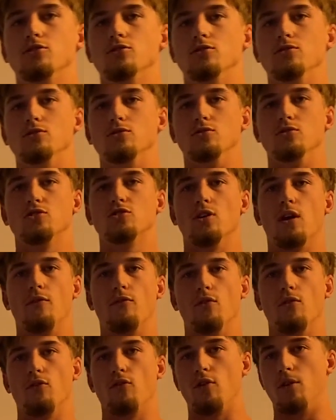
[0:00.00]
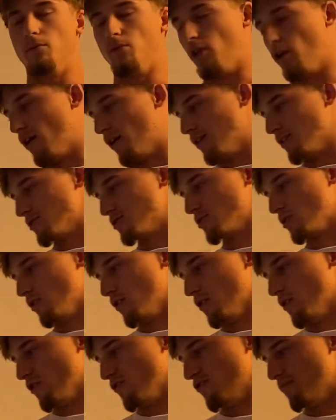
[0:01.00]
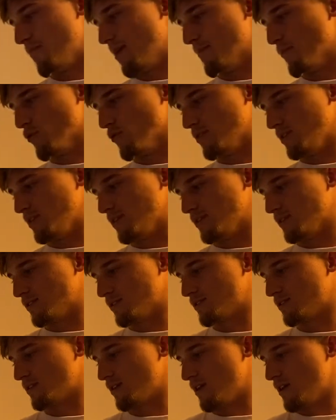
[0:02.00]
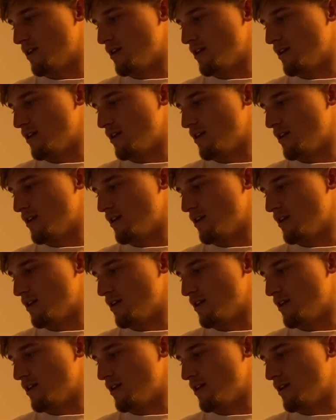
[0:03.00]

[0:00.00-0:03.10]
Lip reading: to suffer from loss of memories,